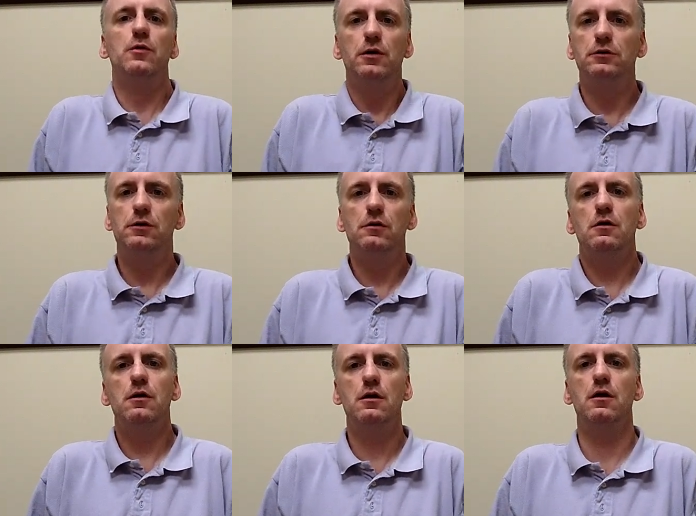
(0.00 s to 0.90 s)

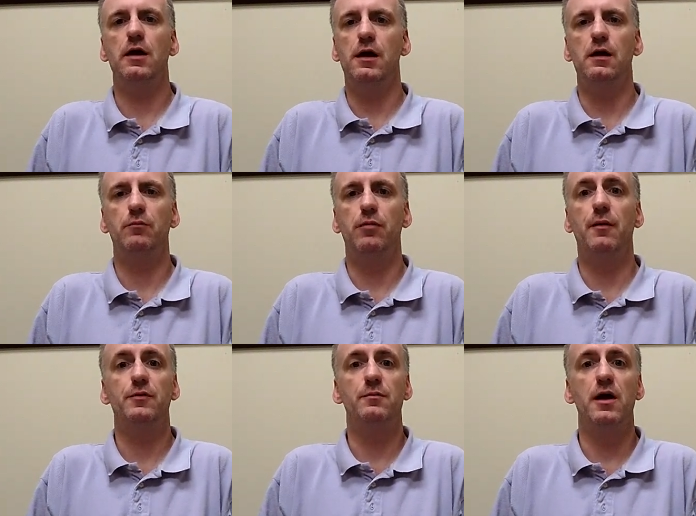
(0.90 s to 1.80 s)
realtor and
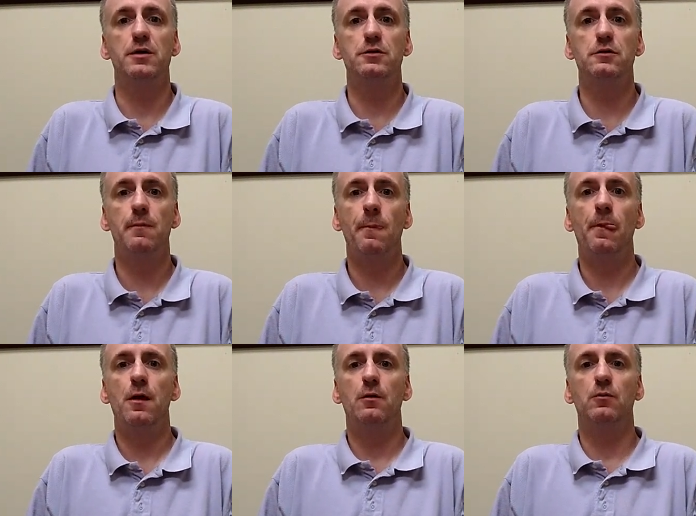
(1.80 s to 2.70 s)
property manager
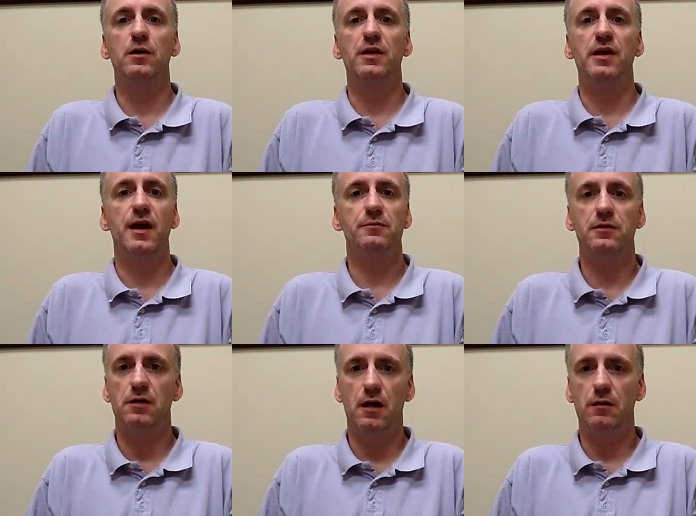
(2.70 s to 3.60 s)
with
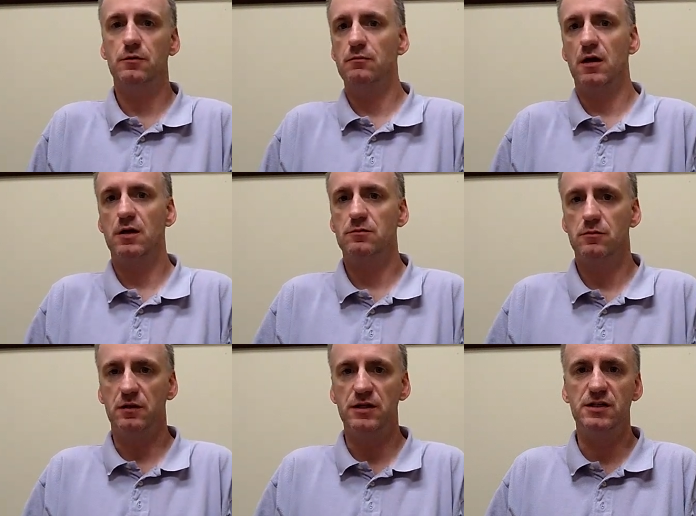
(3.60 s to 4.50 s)
Hampton and Hampton
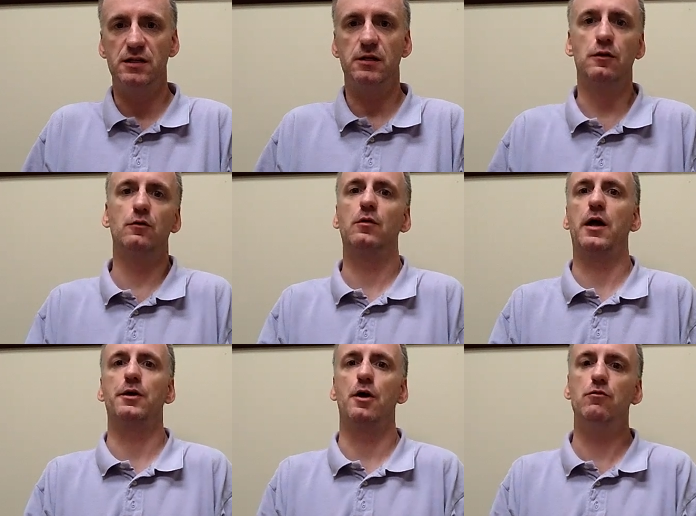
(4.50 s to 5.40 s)
Management Leasing here in
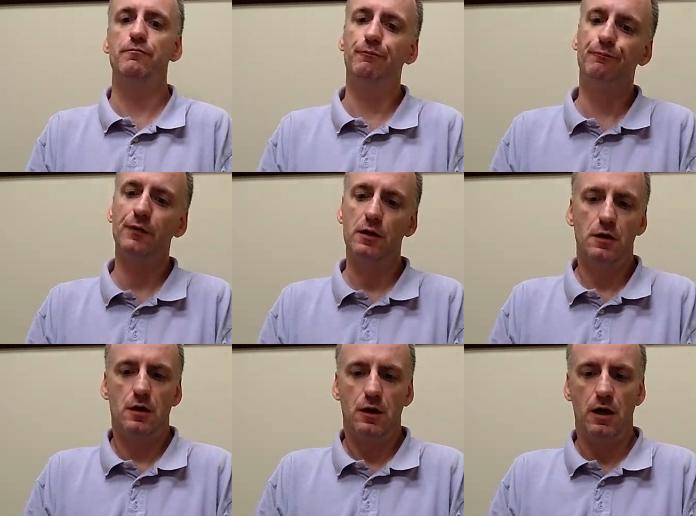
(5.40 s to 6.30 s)
Orlando,
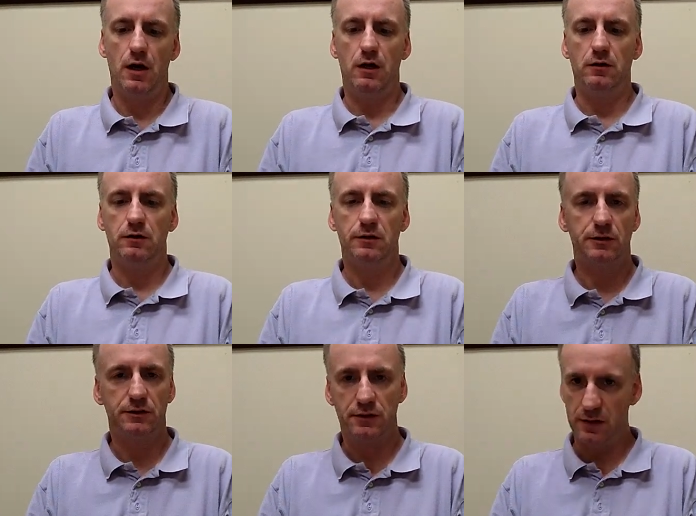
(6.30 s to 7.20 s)
and
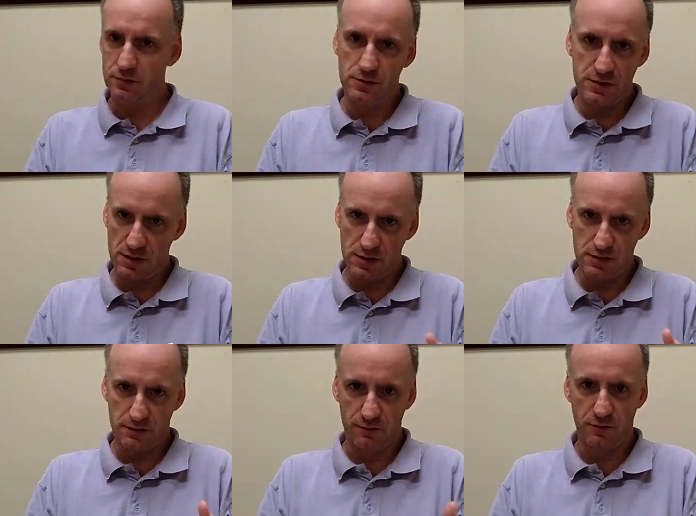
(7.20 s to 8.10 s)
continuing
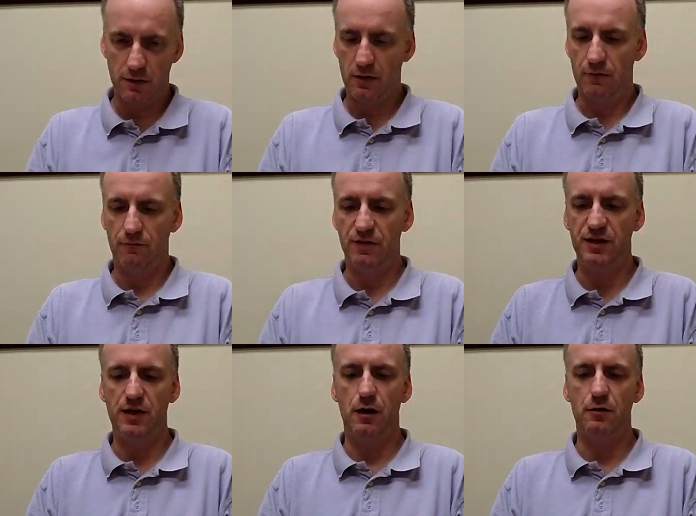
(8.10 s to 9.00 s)
series of
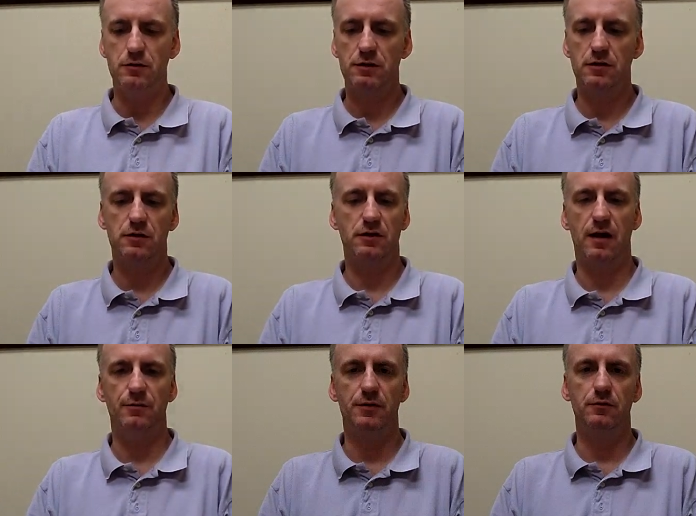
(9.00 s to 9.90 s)
videos
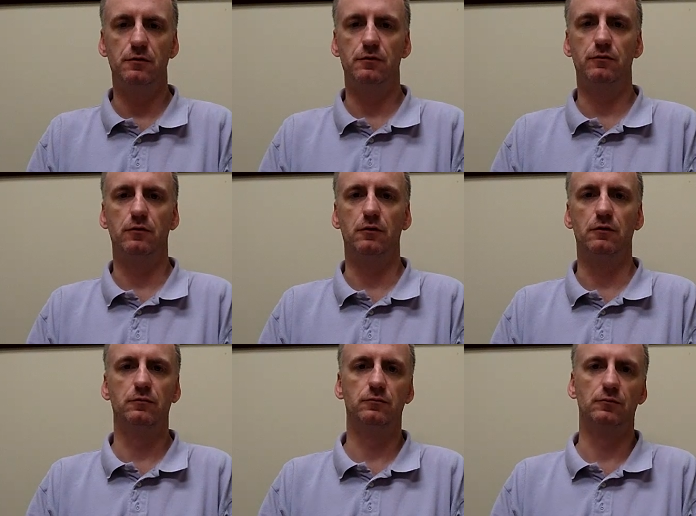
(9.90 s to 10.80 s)
that I've been doing for
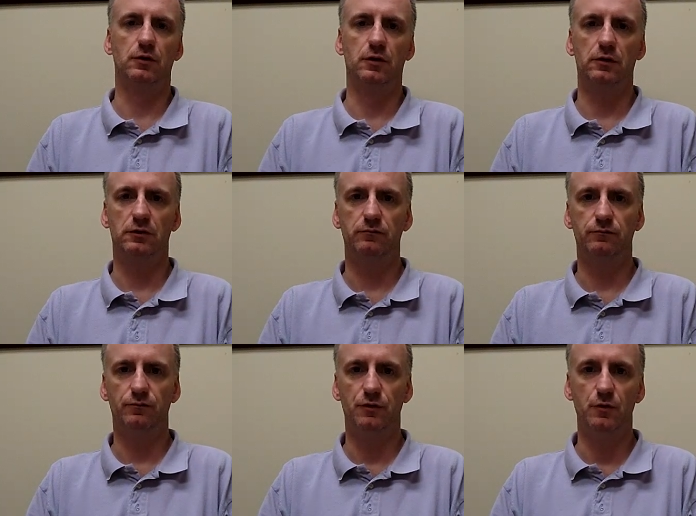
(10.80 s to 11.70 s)
uh,
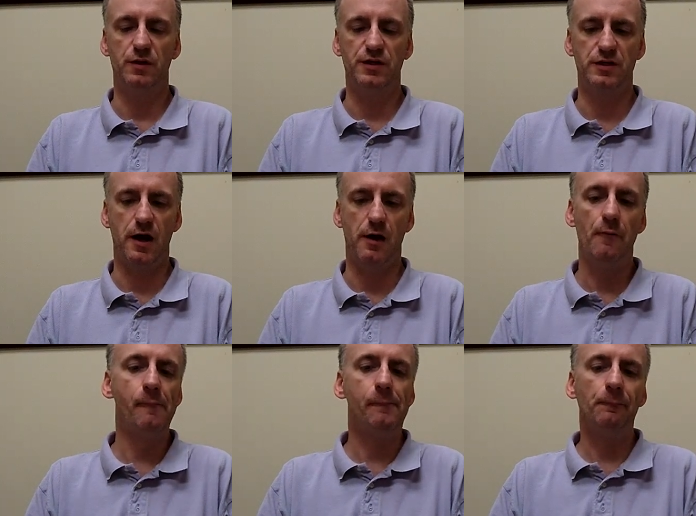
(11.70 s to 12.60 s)
a few weeks now.